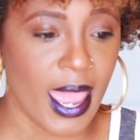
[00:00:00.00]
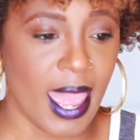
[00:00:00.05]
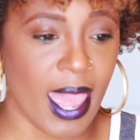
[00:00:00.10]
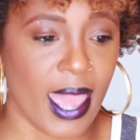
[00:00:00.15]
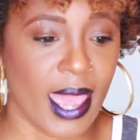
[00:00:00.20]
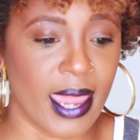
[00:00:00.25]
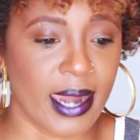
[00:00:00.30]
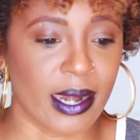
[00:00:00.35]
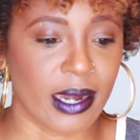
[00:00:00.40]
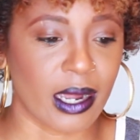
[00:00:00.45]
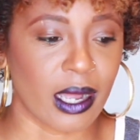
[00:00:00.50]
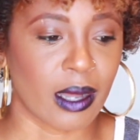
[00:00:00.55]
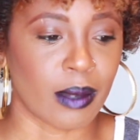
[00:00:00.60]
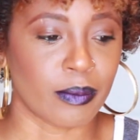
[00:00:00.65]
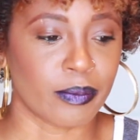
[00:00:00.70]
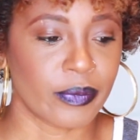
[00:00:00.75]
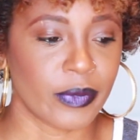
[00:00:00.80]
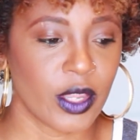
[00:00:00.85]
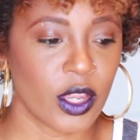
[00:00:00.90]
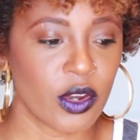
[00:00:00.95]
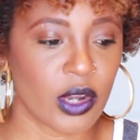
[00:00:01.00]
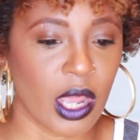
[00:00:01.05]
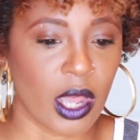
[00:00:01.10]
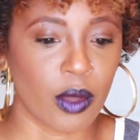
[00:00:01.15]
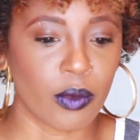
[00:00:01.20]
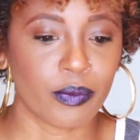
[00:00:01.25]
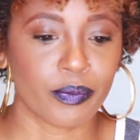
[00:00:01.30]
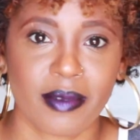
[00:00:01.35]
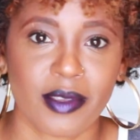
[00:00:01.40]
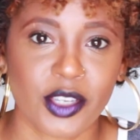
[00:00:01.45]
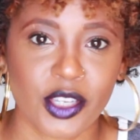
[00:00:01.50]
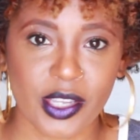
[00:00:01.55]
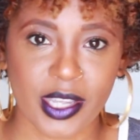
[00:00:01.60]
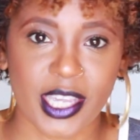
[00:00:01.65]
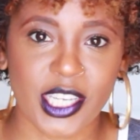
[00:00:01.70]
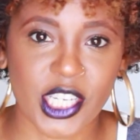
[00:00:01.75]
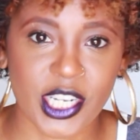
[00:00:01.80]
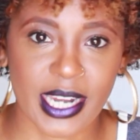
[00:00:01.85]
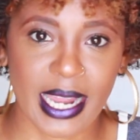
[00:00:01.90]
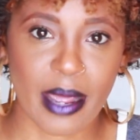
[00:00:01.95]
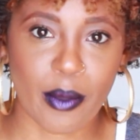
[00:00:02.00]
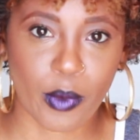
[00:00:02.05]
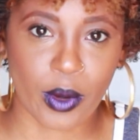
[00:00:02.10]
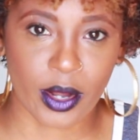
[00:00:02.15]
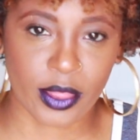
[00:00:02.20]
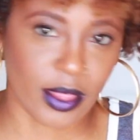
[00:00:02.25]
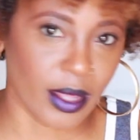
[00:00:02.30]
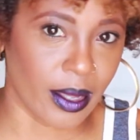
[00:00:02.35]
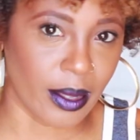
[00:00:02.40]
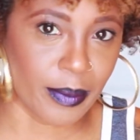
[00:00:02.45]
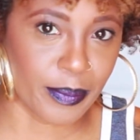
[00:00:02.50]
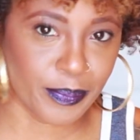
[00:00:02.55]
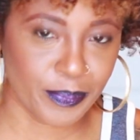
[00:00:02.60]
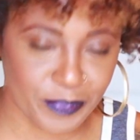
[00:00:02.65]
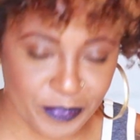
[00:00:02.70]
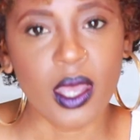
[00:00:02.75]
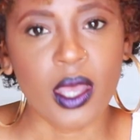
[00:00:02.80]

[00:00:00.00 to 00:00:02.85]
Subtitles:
and get your net worth up.